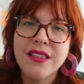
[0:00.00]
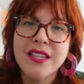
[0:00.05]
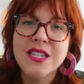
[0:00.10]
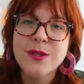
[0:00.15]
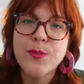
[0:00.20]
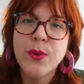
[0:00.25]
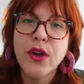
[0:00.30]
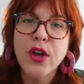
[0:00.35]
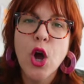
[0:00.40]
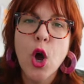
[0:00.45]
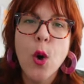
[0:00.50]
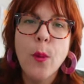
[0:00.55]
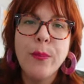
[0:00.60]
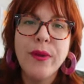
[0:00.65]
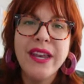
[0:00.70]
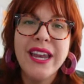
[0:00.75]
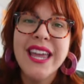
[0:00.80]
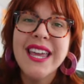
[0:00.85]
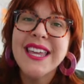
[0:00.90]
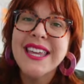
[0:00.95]
this book
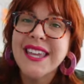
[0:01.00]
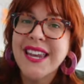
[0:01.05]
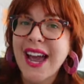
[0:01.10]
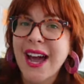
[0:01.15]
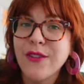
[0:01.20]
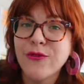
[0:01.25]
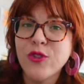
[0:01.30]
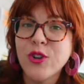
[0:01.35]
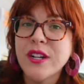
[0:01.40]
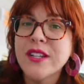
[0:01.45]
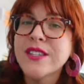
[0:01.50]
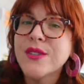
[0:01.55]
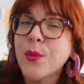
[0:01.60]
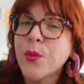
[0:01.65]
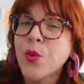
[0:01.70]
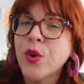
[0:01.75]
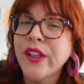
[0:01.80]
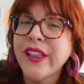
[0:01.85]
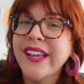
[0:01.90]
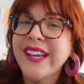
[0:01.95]
open and get after it. So
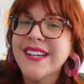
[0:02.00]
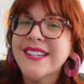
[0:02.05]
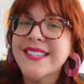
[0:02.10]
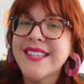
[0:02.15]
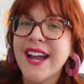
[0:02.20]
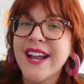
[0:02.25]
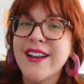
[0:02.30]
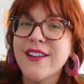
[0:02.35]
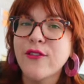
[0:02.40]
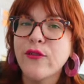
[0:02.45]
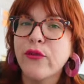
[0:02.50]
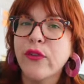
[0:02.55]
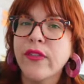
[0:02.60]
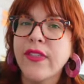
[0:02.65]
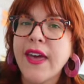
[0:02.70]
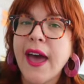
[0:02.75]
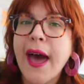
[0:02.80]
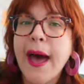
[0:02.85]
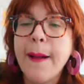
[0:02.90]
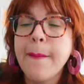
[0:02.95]
I'm really excited for
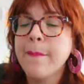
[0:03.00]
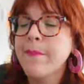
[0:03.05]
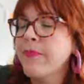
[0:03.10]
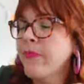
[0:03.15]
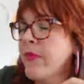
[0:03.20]
that.